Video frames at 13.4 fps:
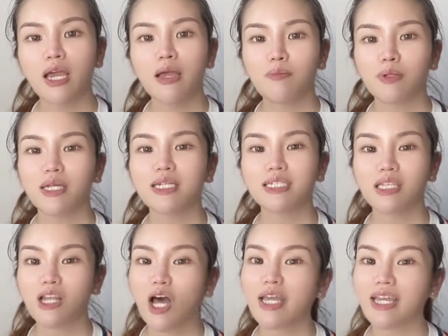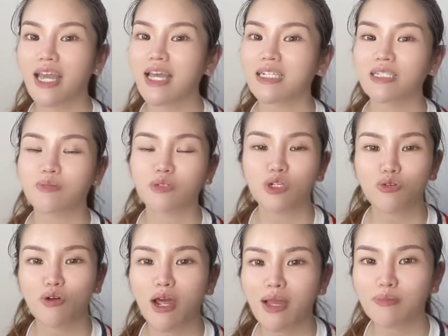Please like and
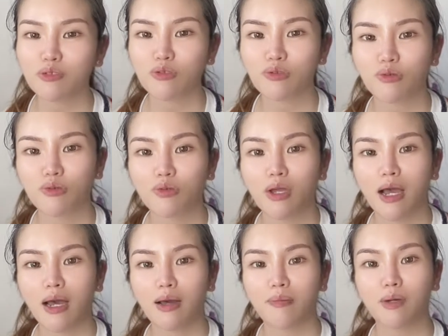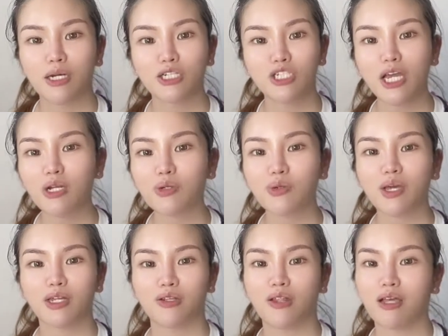subscribe to my channel
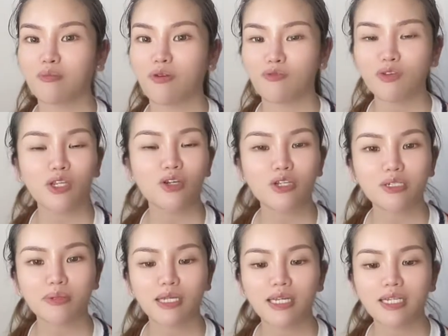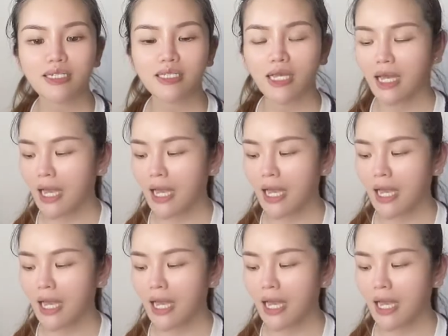and like my videos, please.